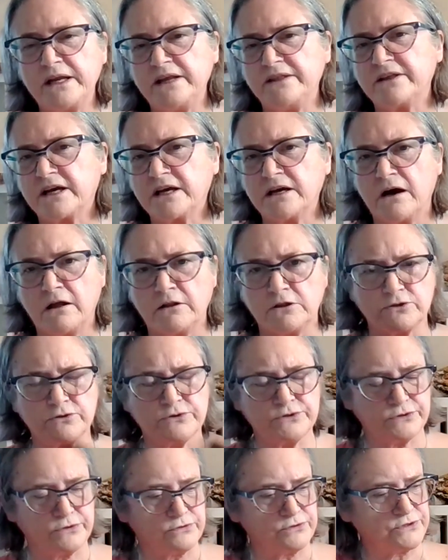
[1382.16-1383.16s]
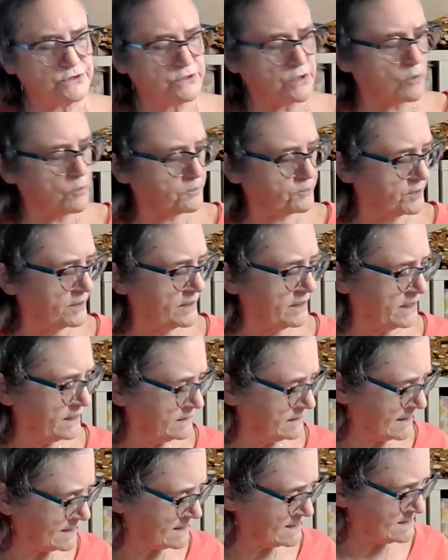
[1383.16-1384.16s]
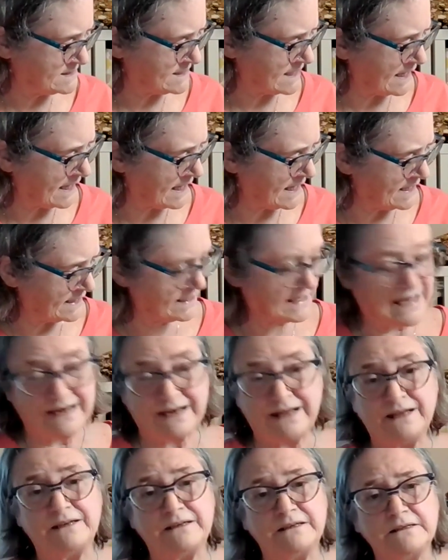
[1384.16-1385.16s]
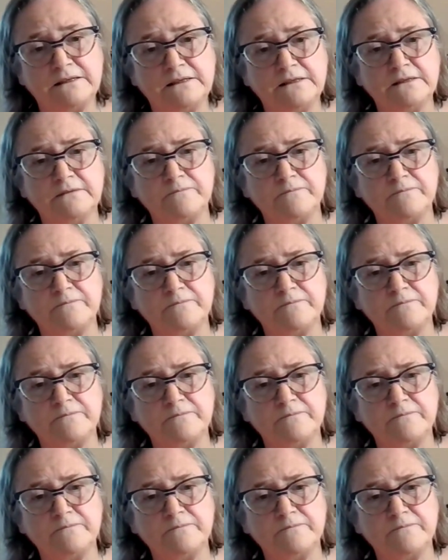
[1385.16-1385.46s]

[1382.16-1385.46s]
pretty. The colors are so pretty. And like I said, I got it